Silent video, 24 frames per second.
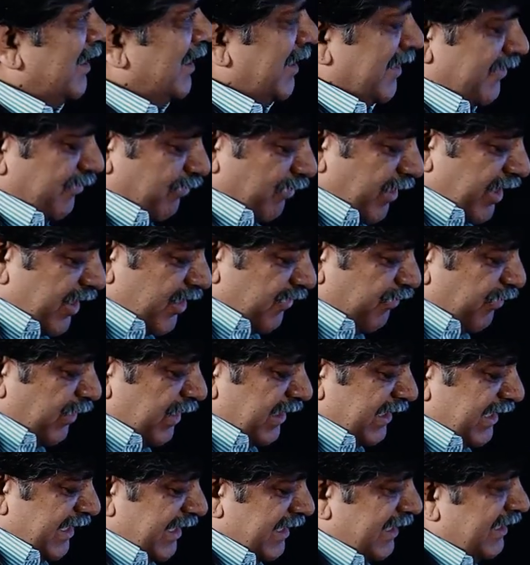It's
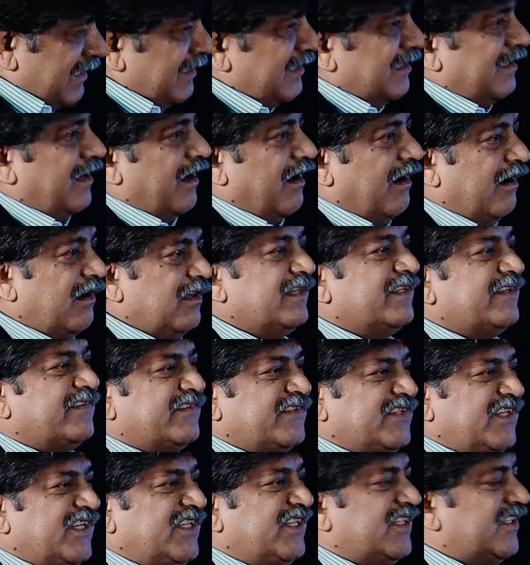wonderful that all these
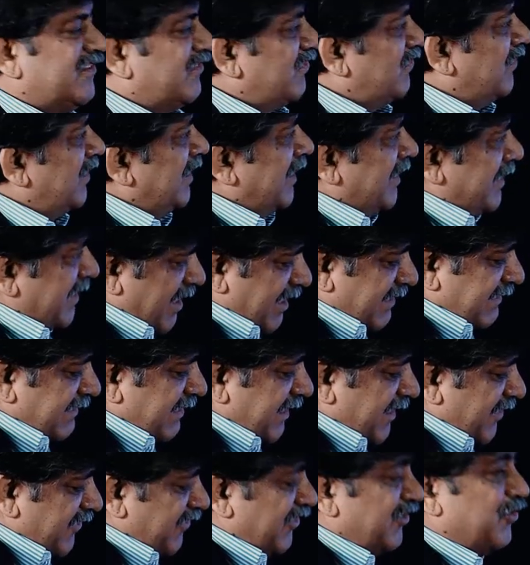changes, it
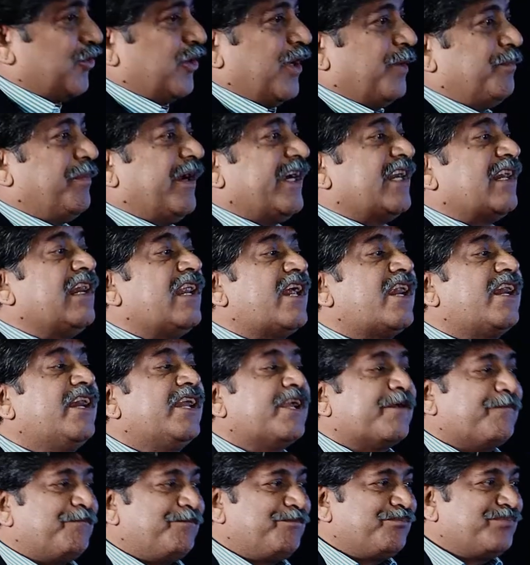translates into a better learning.